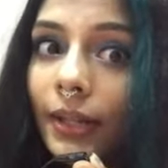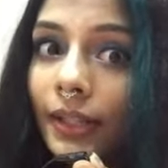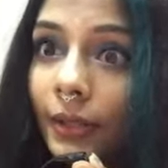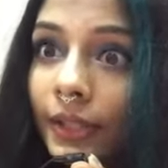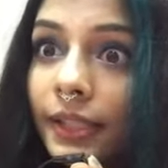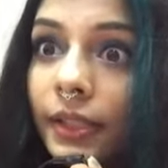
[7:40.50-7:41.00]

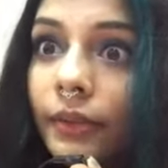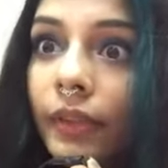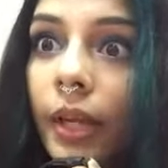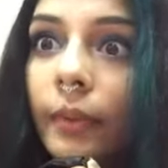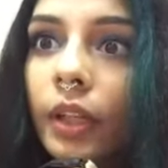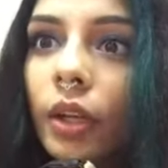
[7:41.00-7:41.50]
the reason
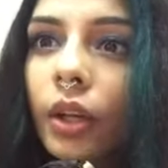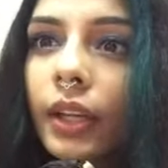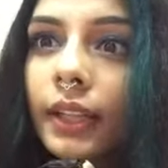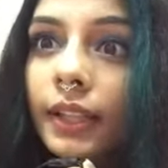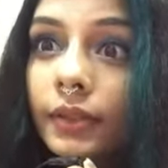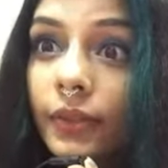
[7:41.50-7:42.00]
why I'm
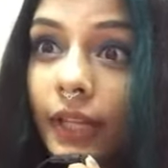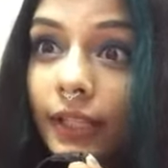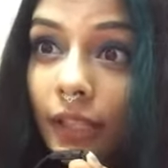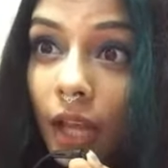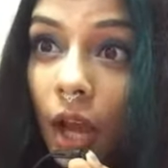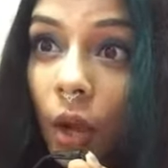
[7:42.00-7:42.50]
recording this
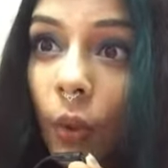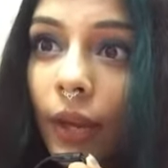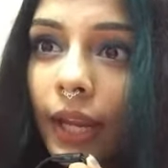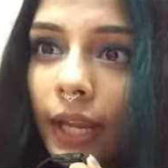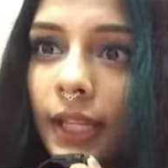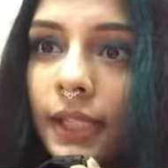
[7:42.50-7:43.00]
right now
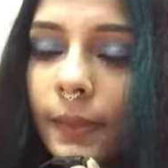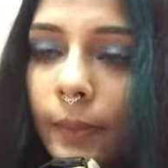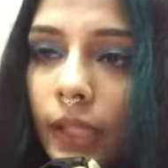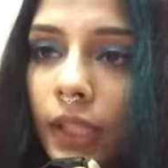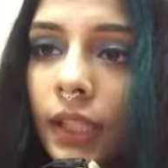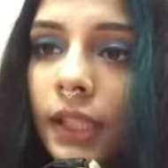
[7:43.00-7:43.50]
is
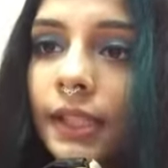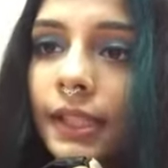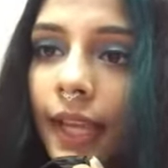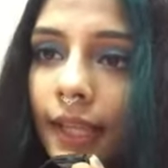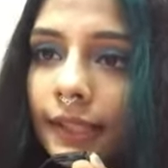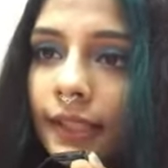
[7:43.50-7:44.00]
because
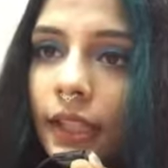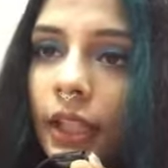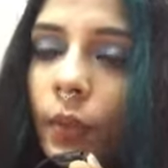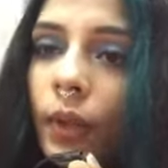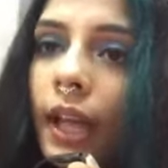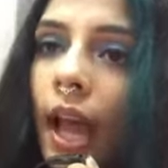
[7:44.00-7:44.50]

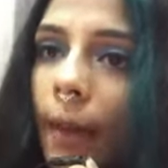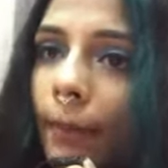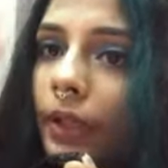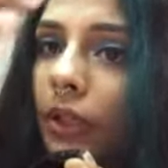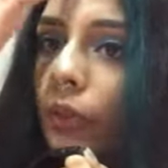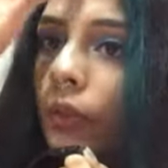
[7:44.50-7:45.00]
yesterday what
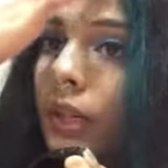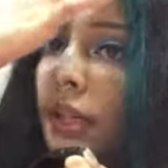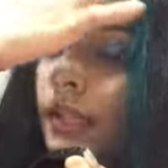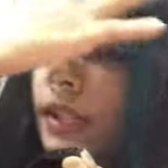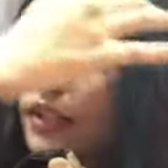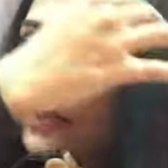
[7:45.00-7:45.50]
happened
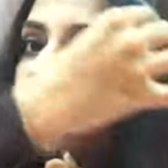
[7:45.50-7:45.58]
was,